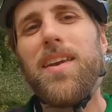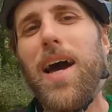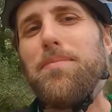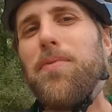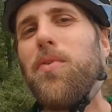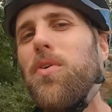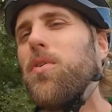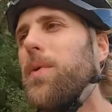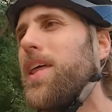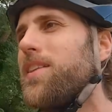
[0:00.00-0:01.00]
Not
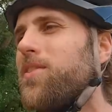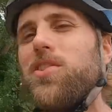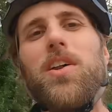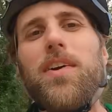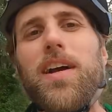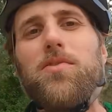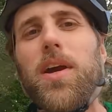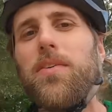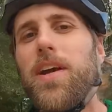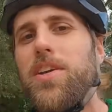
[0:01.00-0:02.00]
before we hit the Sunrise
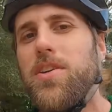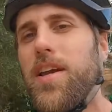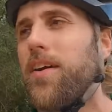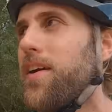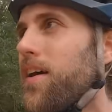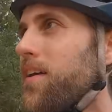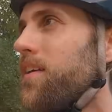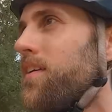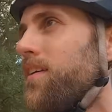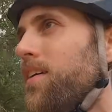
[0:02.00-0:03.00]
Recreation Area.
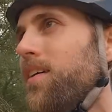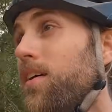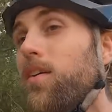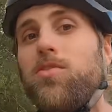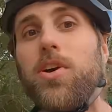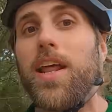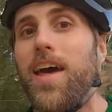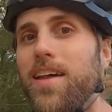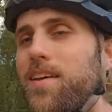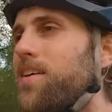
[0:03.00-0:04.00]
Straight
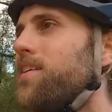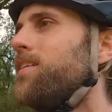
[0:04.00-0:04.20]
ahead.